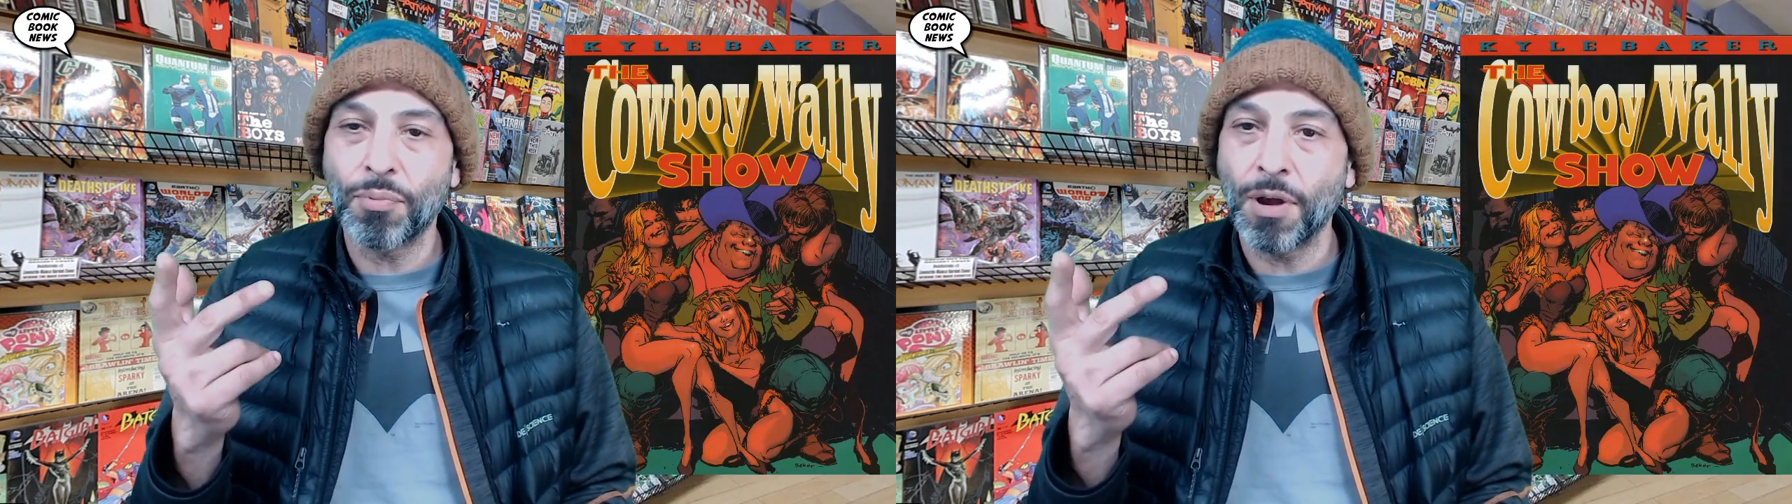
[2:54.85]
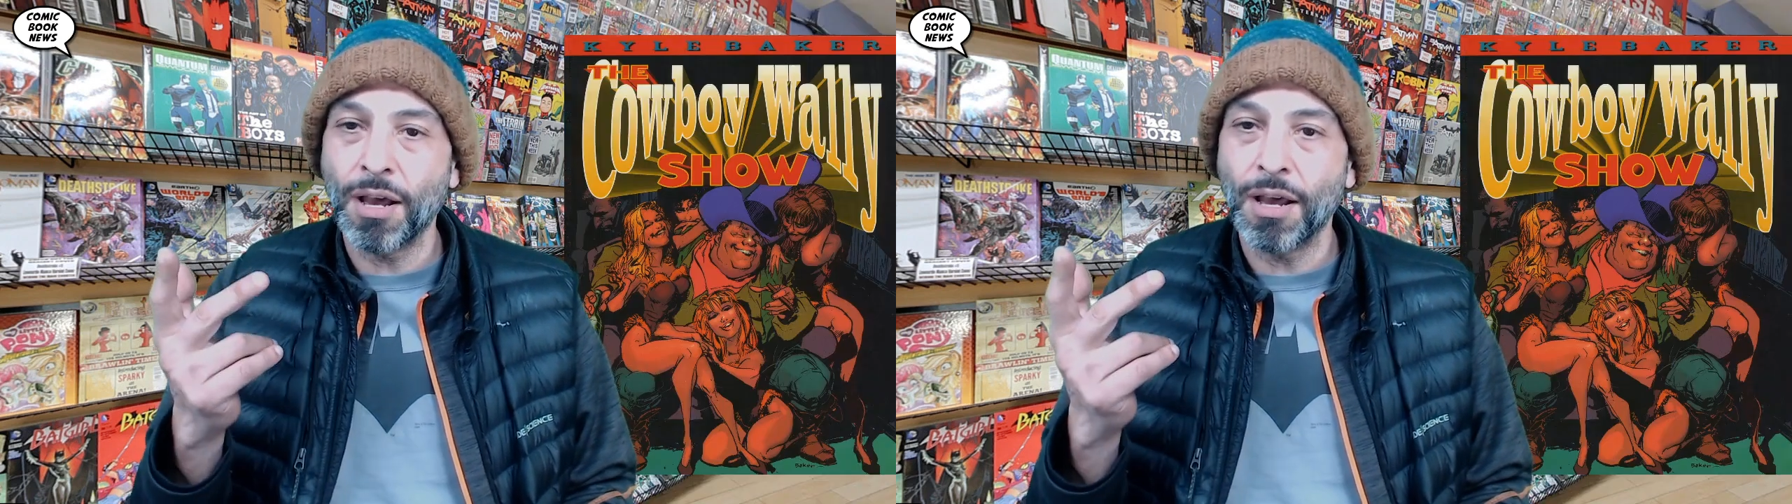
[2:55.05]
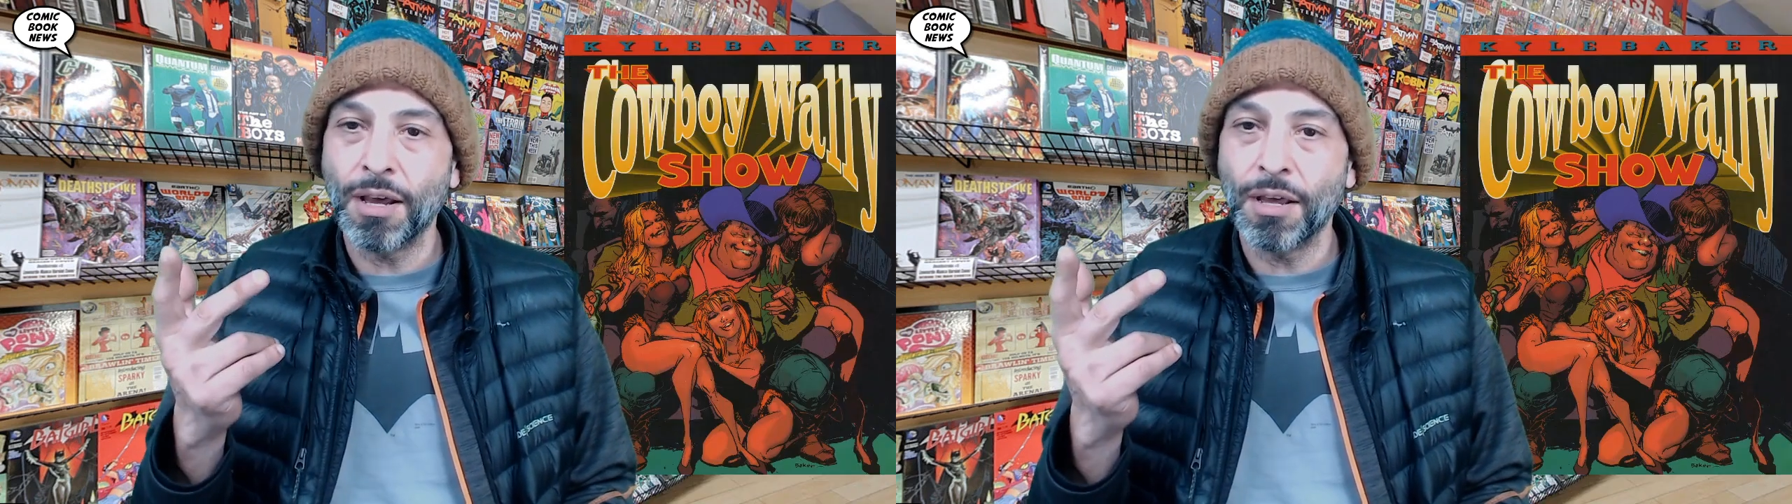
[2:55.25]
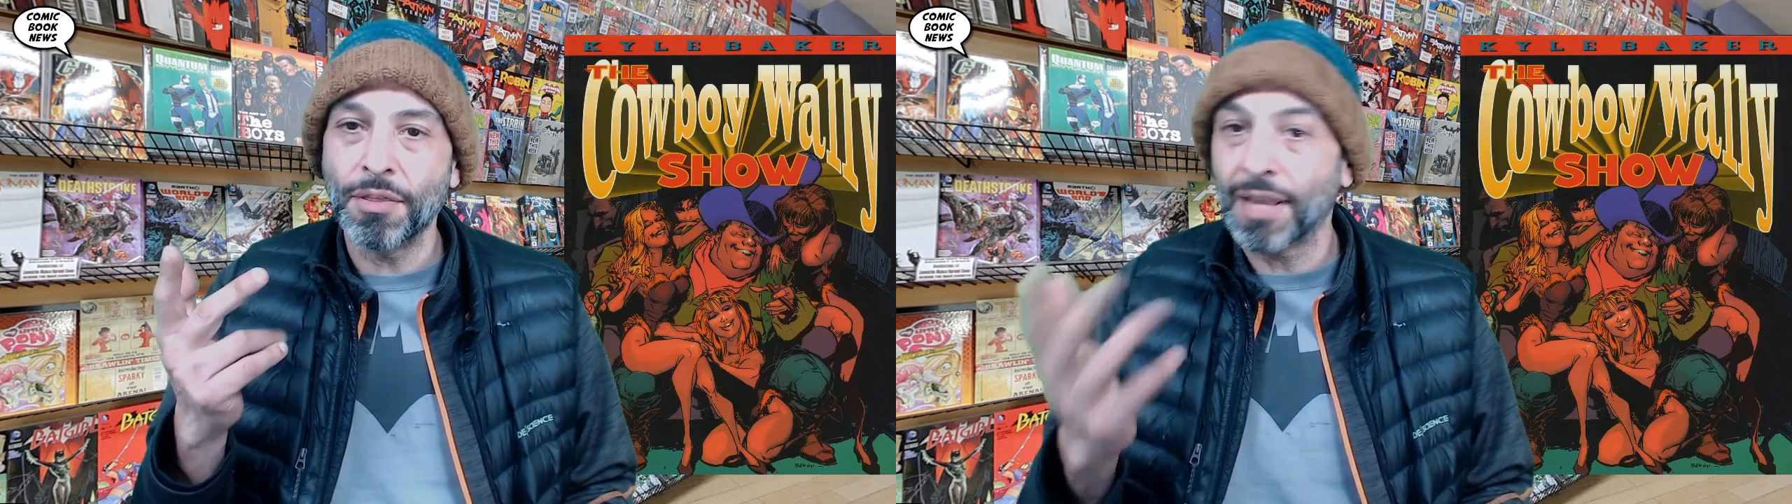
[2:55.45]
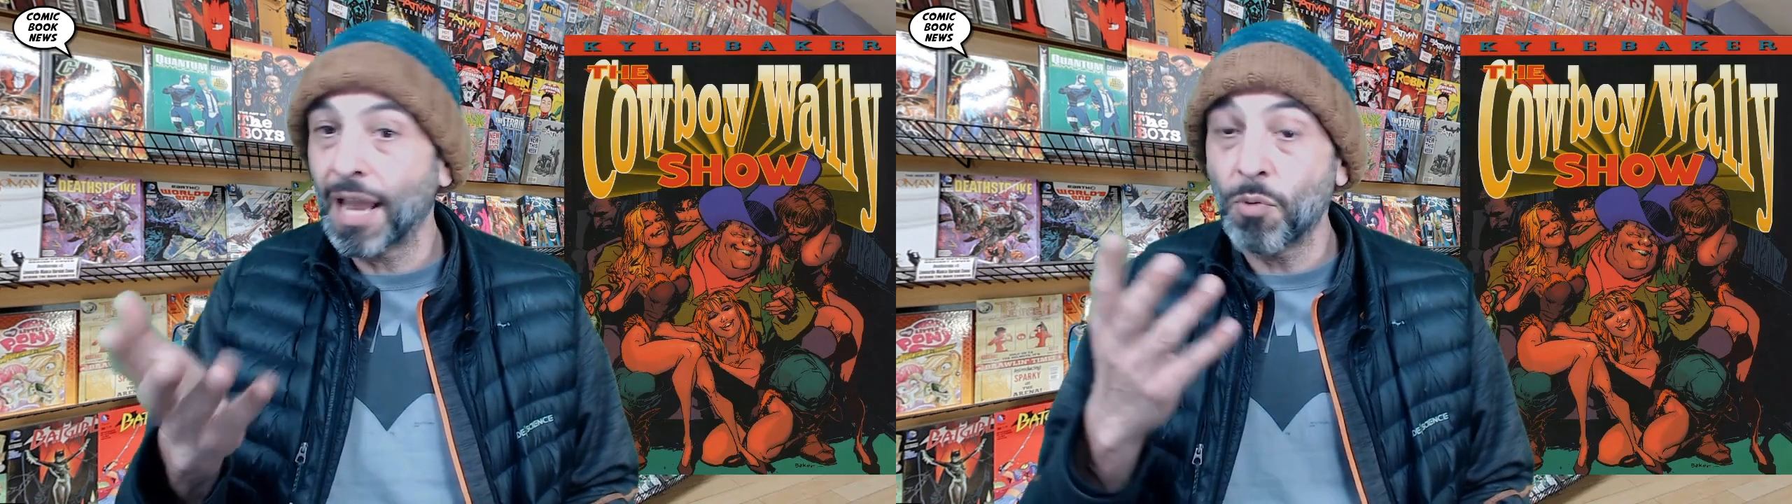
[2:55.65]
uh,
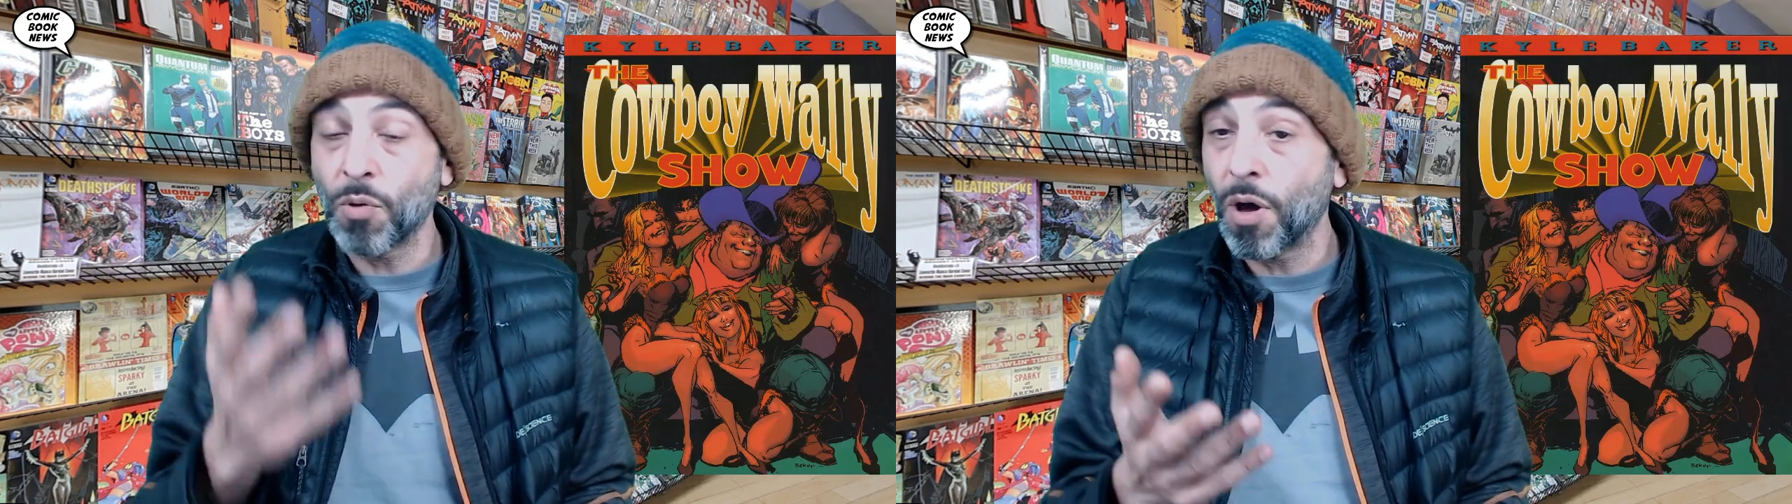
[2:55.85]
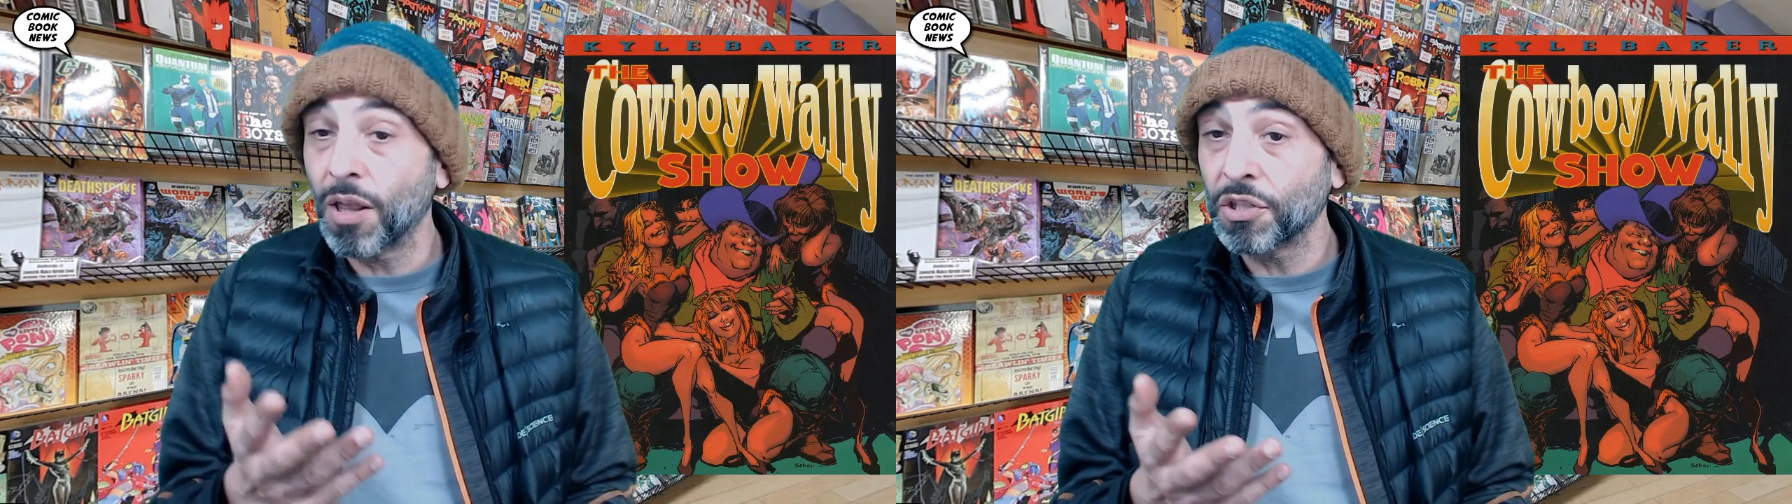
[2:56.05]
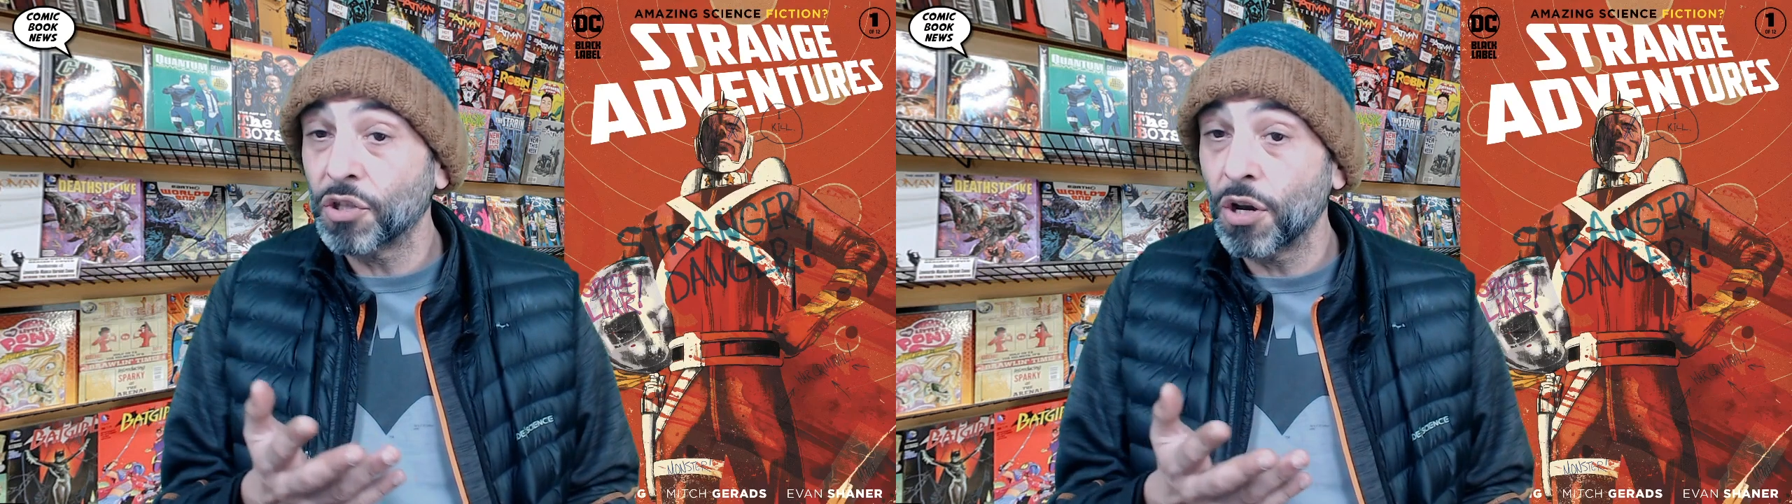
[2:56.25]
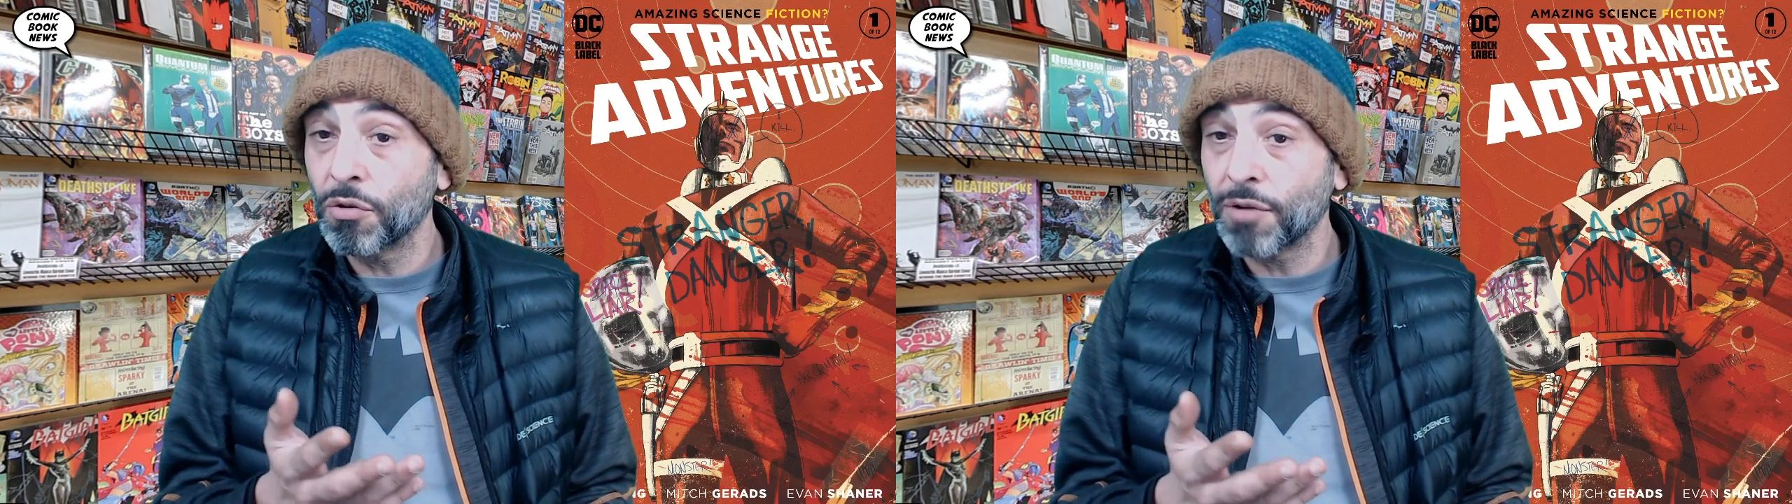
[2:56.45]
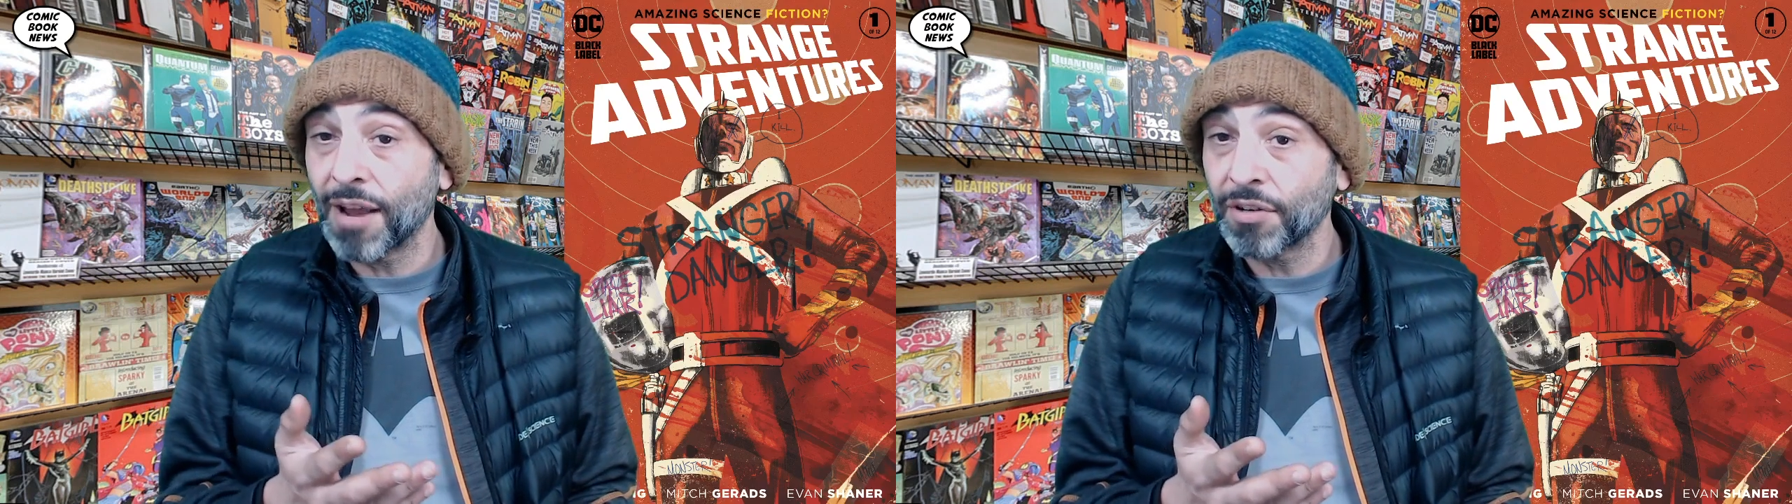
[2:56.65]
the Cowboy Wally Show
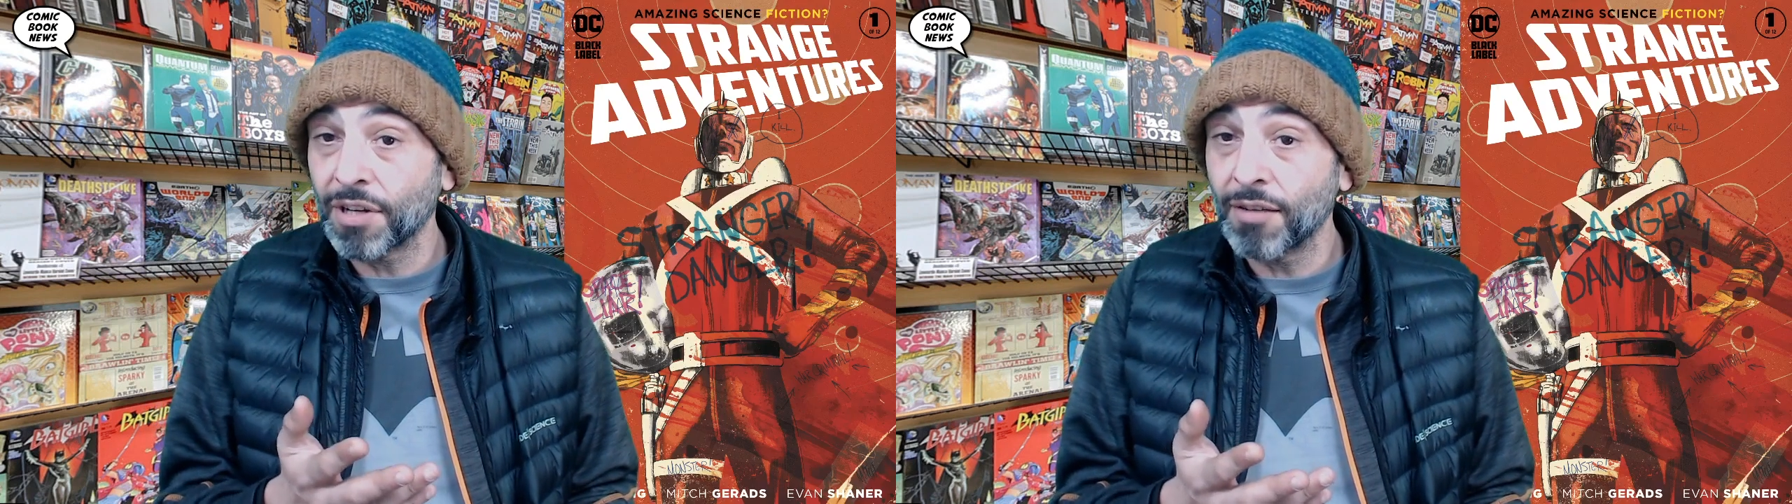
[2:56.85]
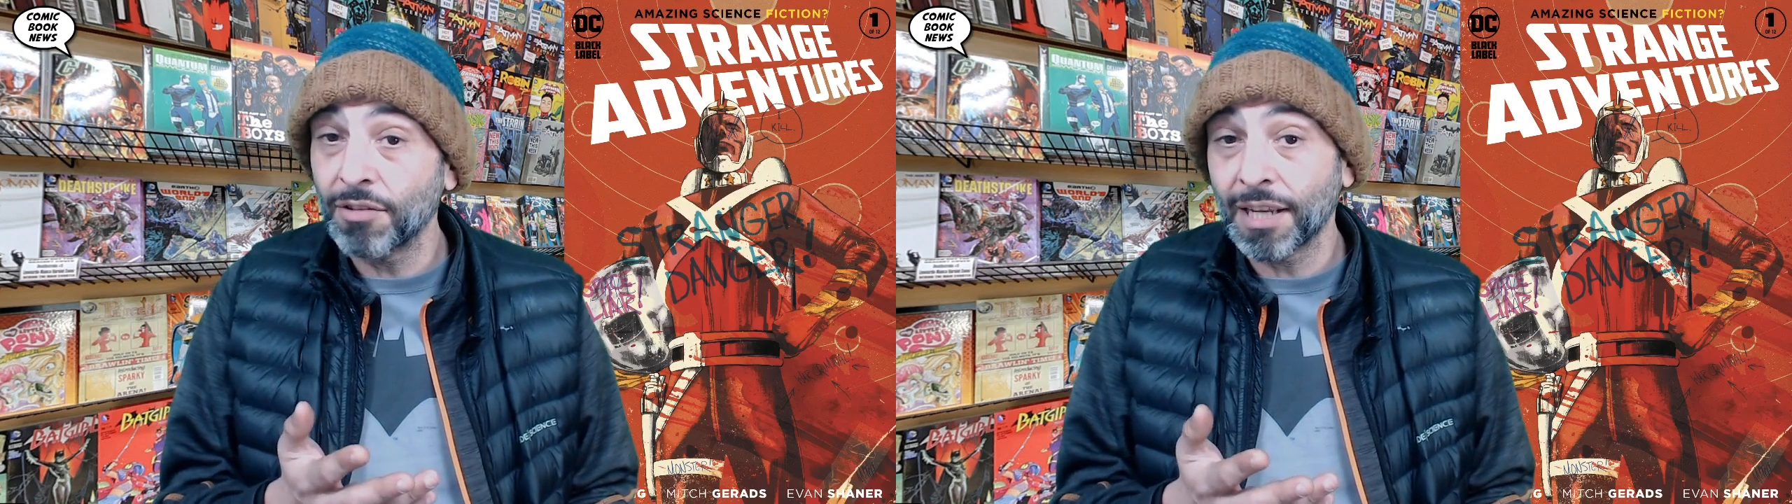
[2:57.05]
graphic novel,